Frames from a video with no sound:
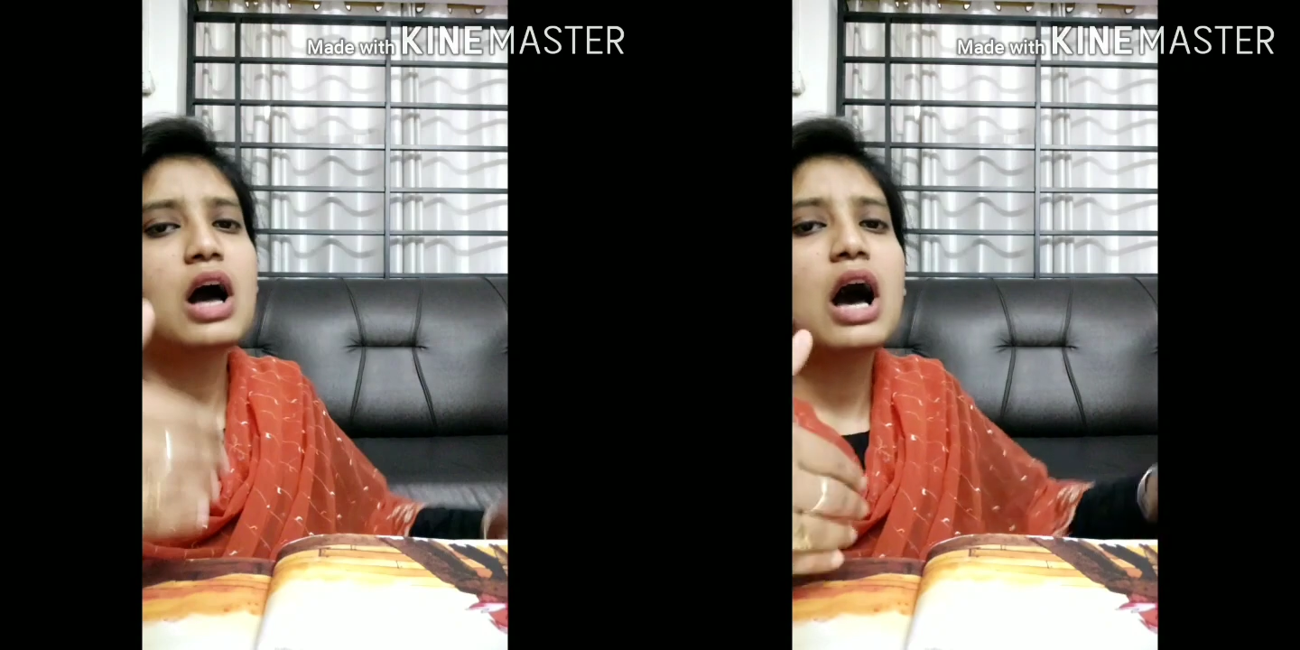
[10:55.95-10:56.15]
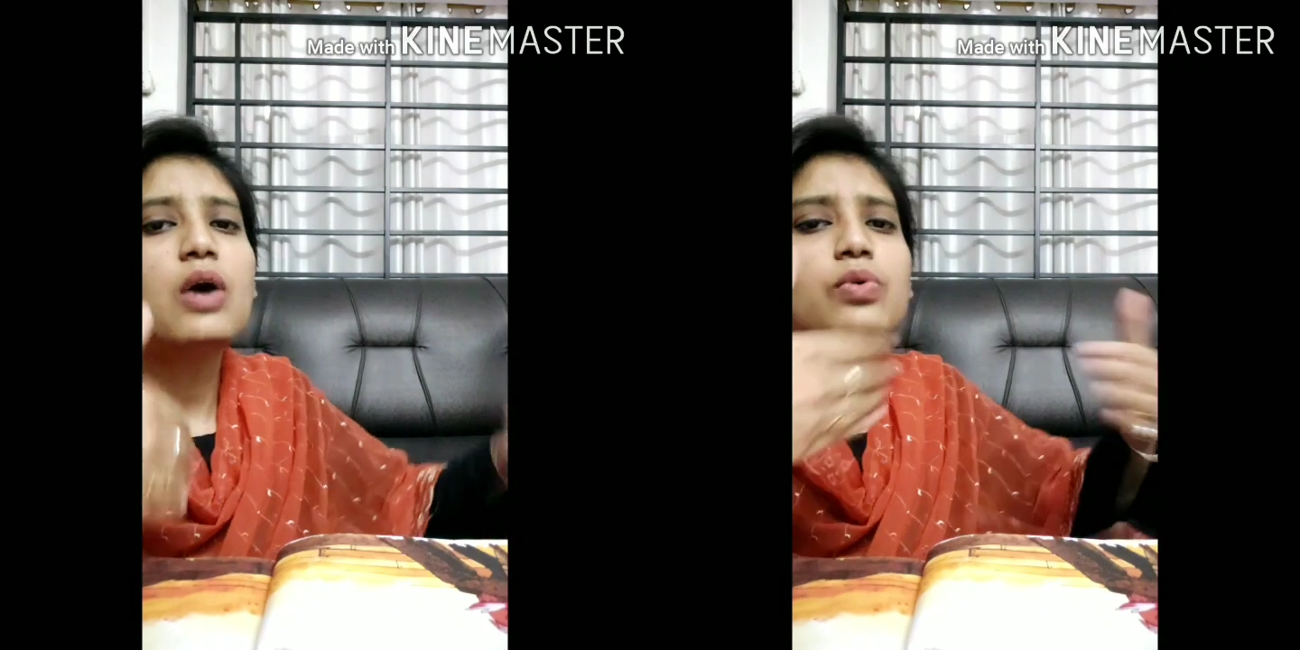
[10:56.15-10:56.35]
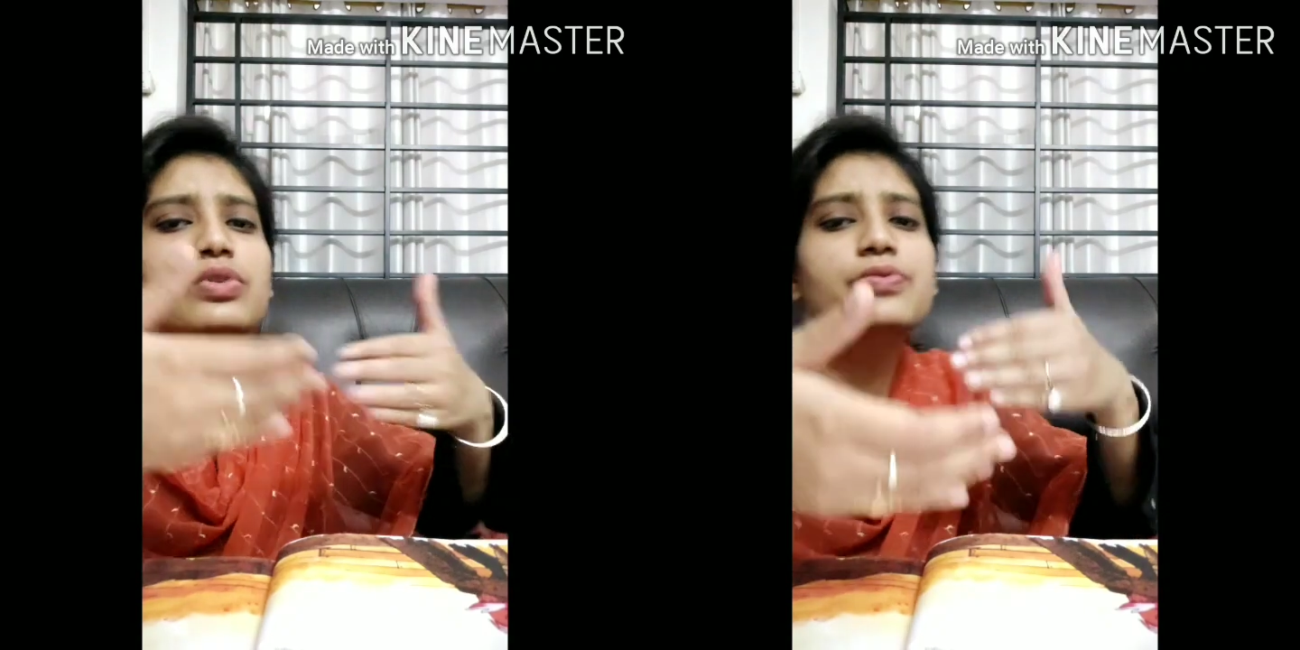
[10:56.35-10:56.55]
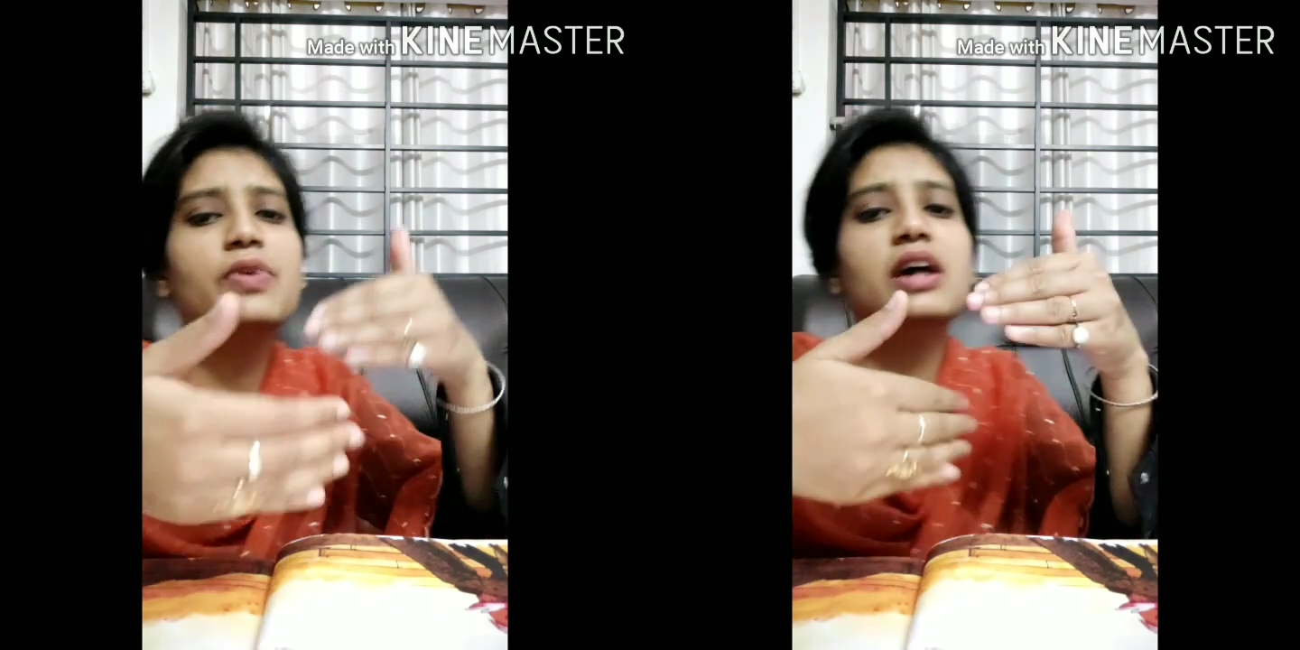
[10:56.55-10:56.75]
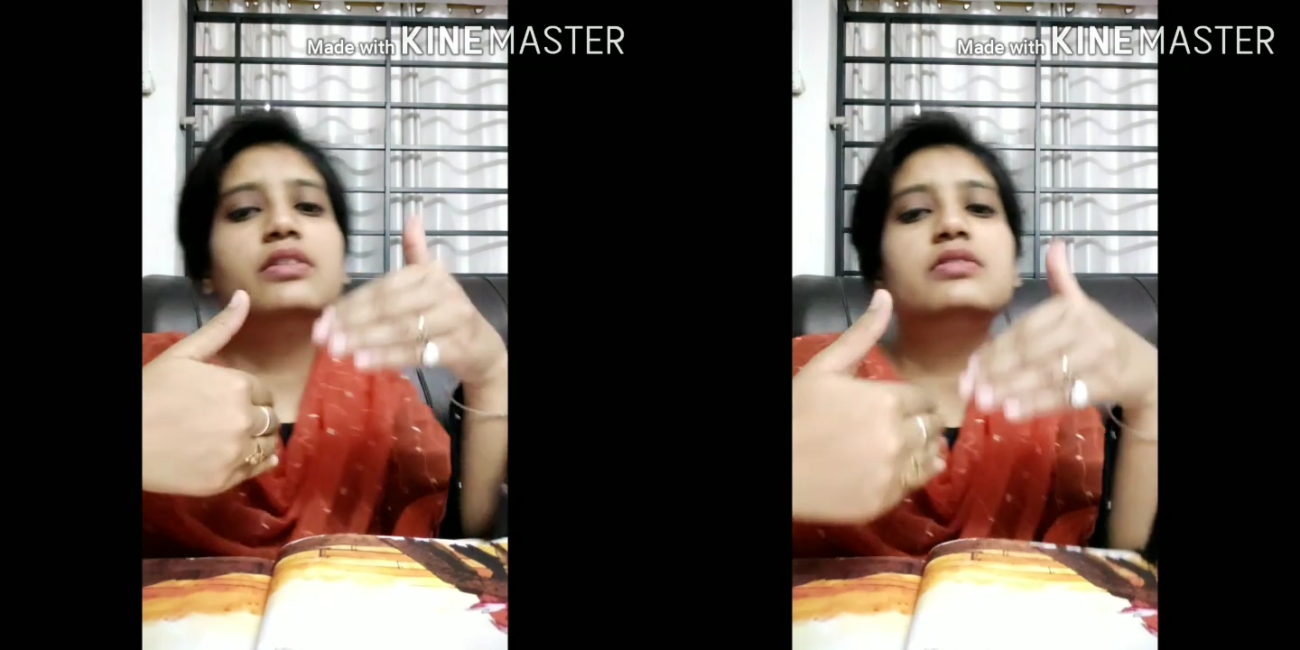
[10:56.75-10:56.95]
how the
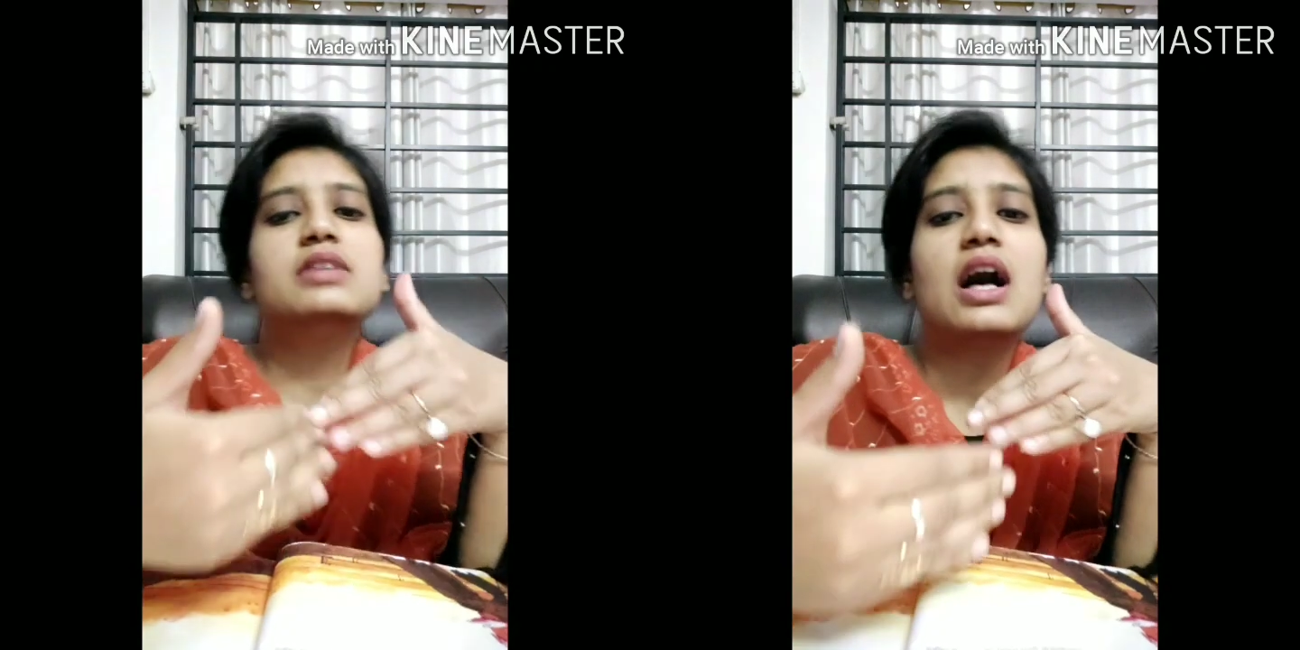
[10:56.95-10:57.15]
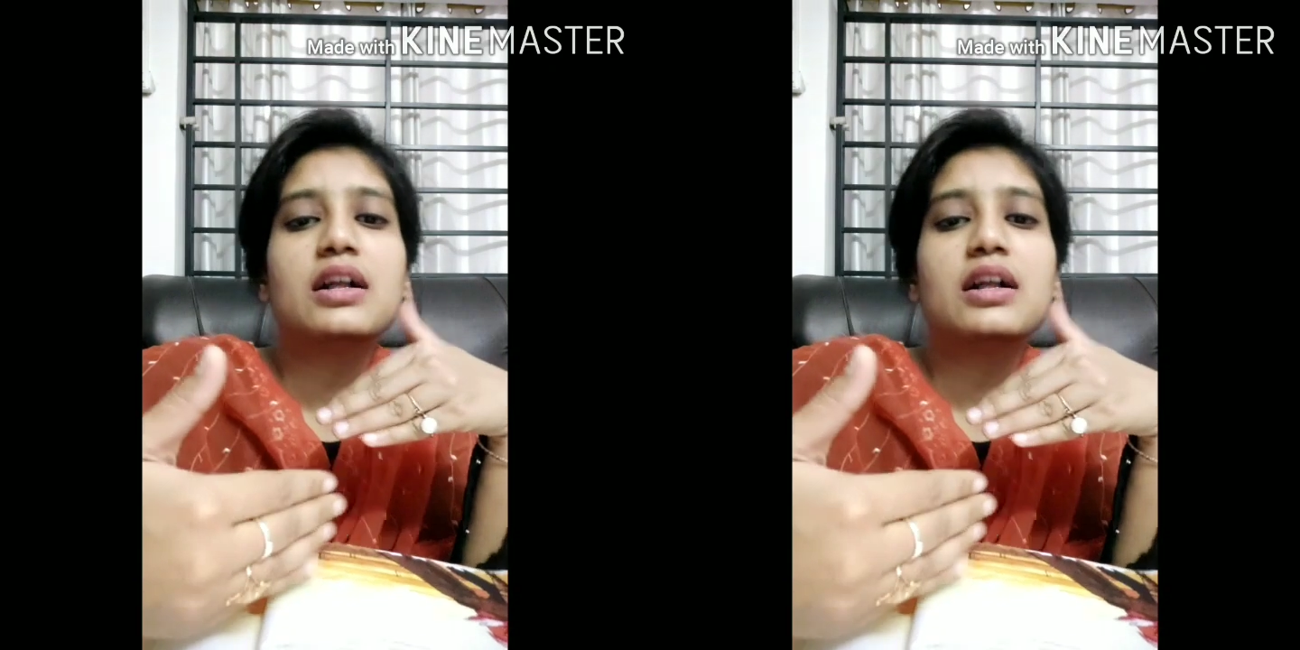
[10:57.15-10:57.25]
father is